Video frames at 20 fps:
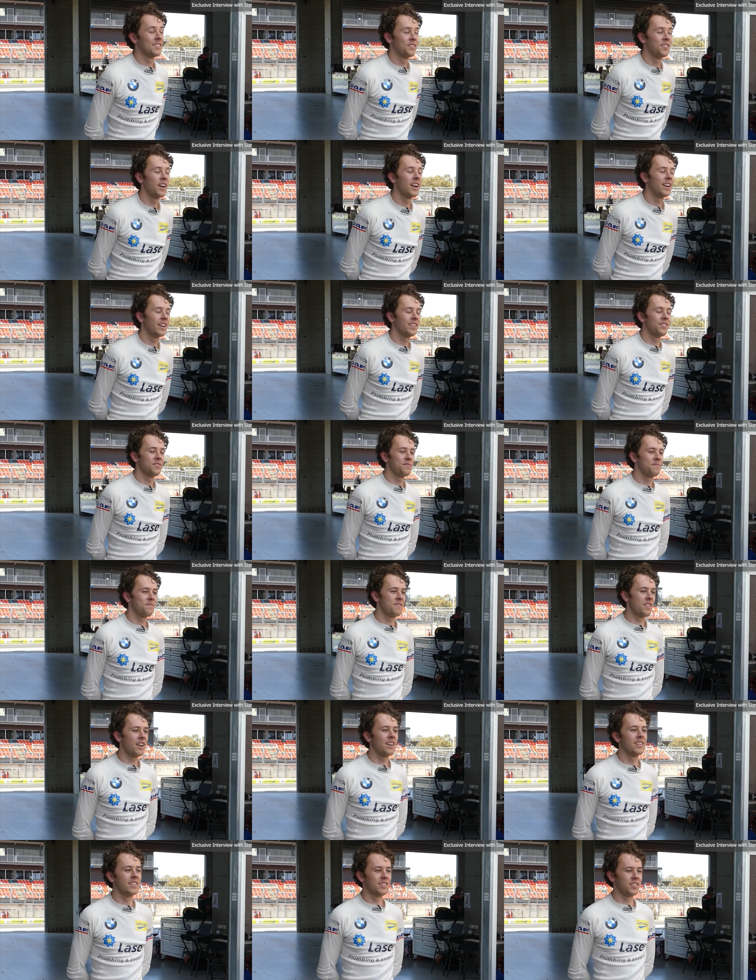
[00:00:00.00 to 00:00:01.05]
very,
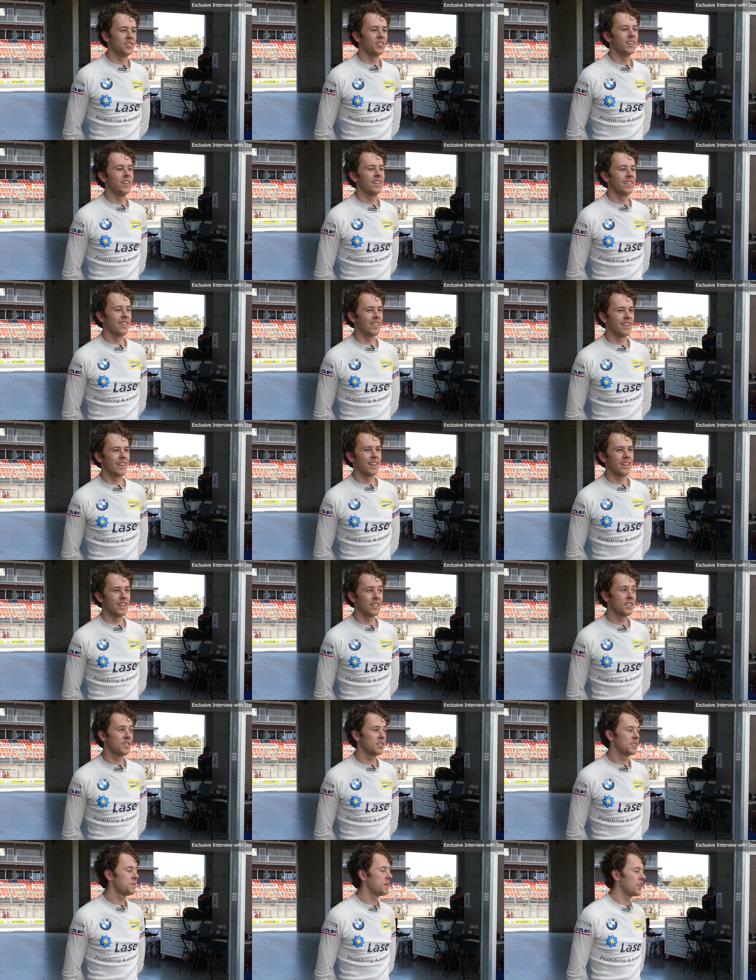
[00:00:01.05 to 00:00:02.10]
very surreal,
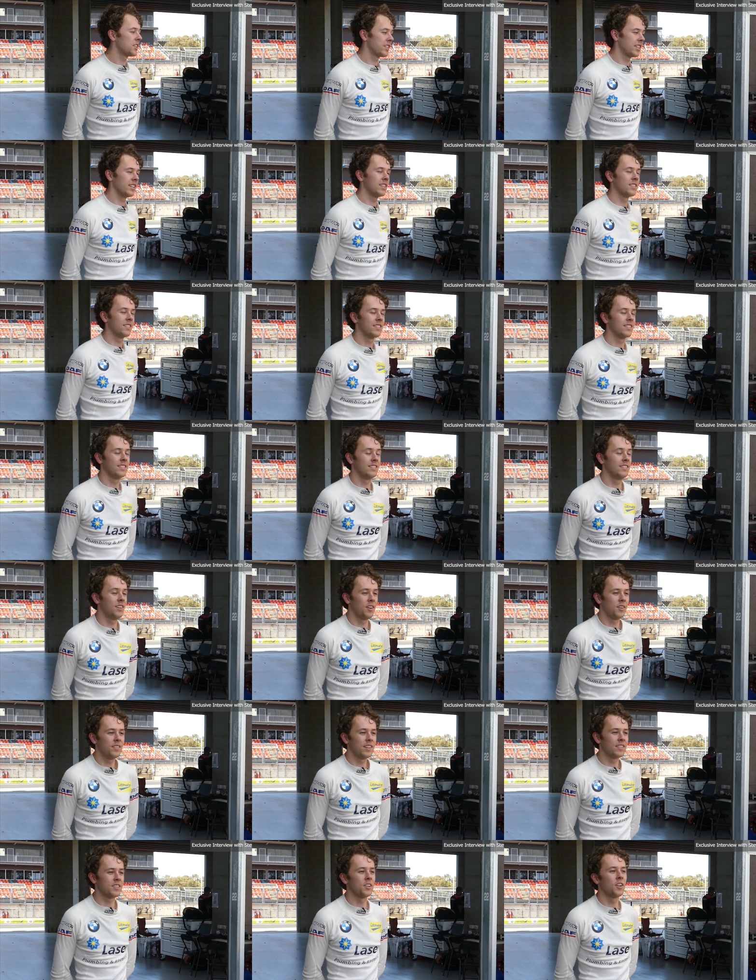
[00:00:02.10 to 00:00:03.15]
especially
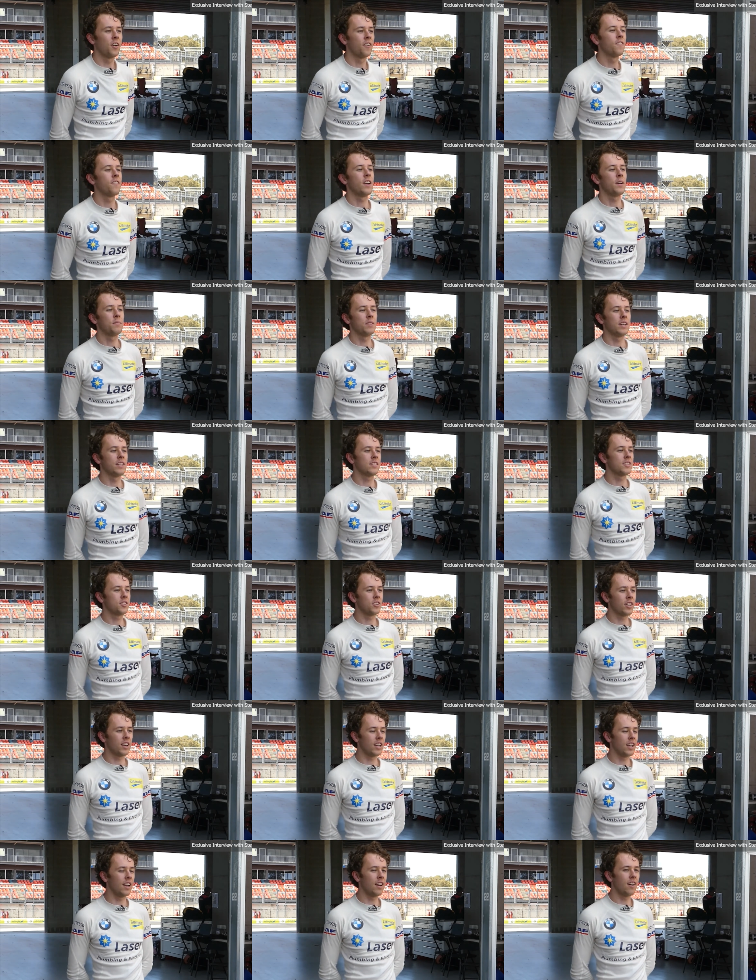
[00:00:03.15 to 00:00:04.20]
there's a lot of family
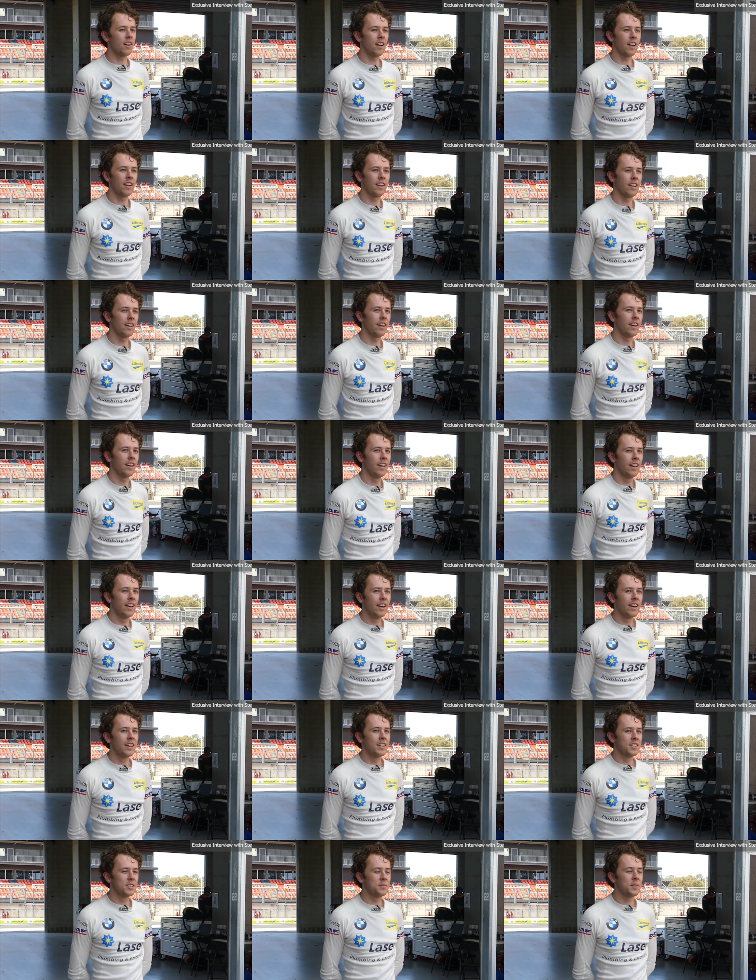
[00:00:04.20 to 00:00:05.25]
history here, and
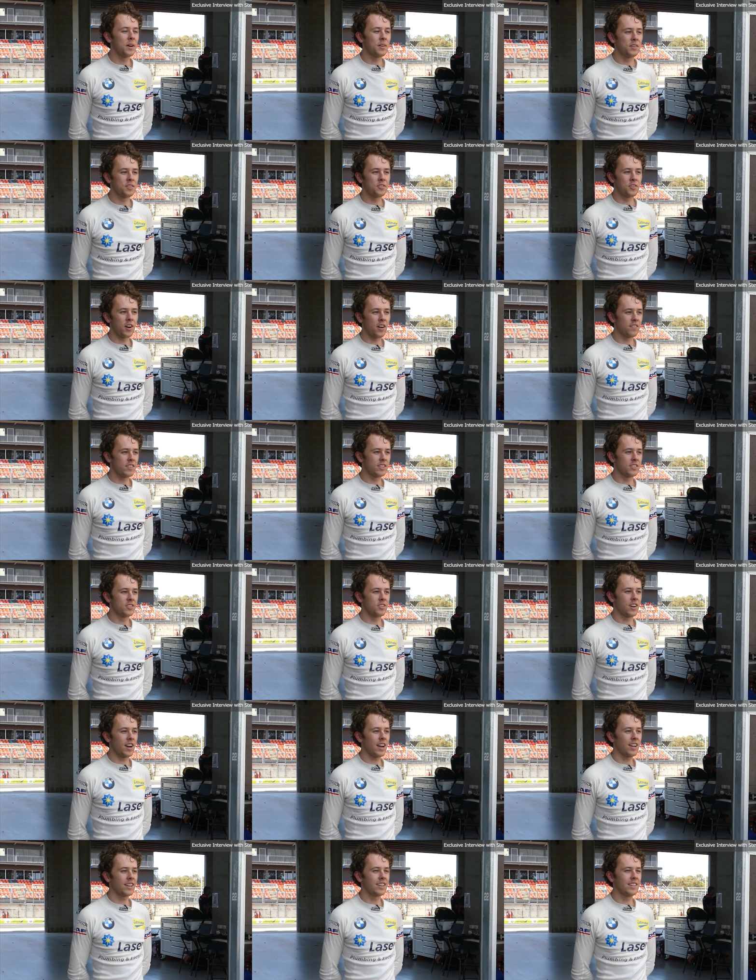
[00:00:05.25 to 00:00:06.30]
to be able to drive this
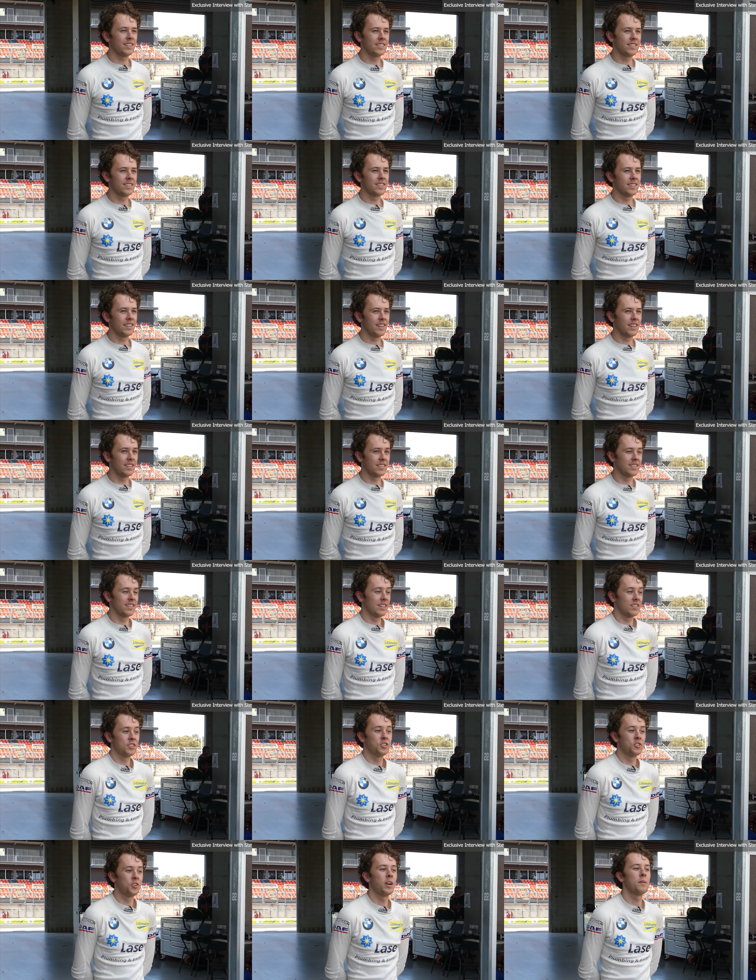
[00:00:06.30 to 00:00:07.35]
track is
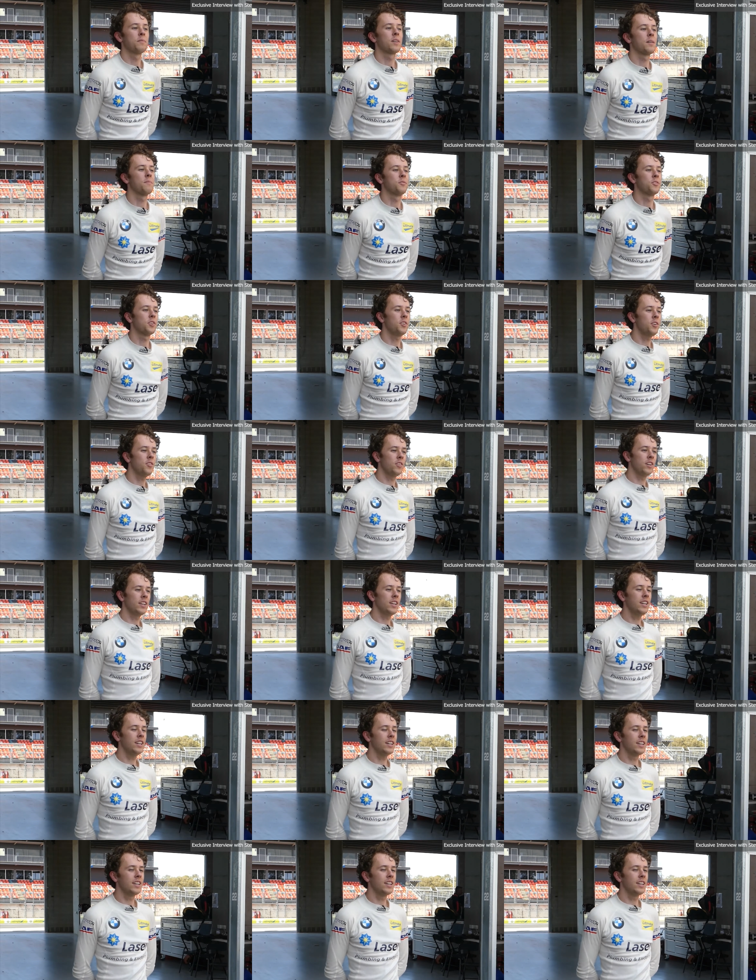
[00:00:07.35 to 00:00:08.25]
a dream come true, really.